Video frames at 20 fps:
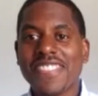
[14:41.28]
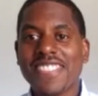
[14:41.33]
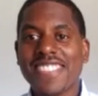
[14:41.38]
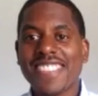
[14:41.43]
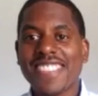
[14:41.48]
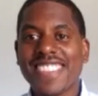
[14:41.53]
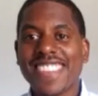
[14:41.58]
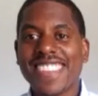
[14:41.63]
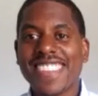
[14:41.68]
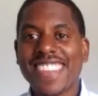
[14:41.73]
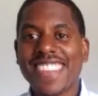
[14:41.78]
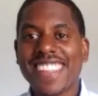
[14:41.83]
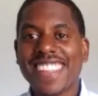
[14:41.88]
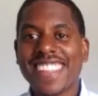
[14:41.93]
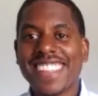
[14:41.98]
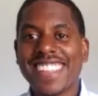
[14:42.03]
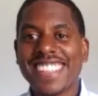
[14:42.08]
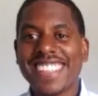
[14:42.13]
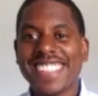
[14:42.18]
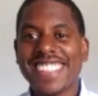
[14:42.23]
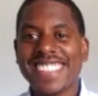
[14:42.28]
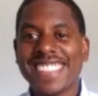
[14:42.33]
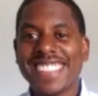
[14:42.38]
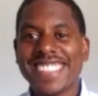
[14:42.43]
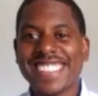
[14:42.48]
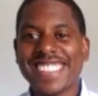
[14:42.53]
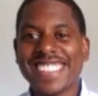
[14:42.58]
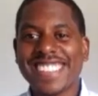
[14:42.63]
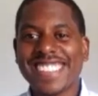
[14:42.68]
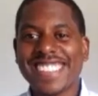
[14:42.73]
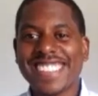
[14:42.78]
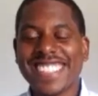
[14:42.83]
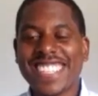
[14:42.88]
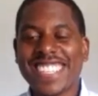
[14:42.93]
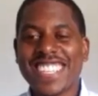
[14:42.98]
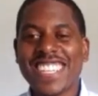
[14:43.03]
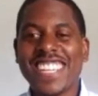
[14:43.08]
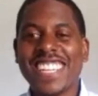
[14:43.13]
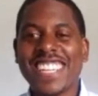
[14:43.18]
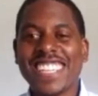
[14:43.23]

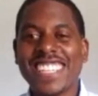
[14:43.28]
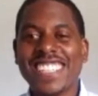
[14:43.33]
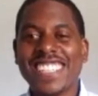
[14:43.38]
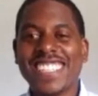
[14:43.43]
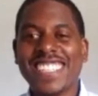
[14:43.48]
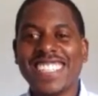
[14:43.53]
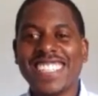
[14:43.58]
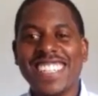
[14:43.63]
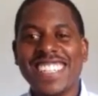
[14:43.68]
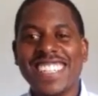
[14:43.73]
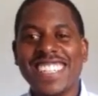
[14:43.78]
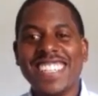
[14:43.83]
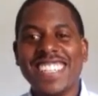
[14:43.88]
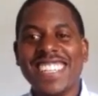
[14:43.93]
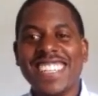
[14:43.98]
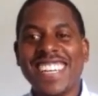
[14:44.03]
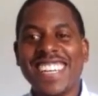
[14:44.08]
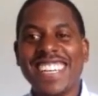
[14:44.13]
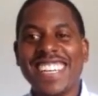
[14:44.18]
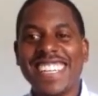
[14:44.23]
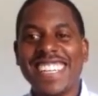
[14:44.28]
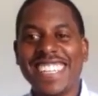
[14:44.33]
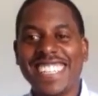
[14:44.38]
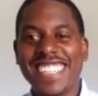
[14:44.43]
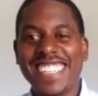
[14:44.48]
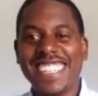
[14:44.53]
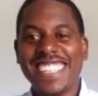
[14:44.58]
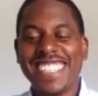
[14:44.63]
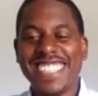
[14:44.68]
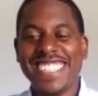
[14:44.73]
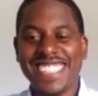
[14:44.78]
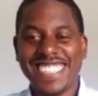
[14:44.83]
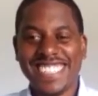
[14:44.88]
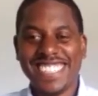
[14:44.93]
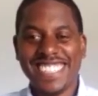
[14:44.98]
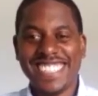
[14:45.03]
(not speaking)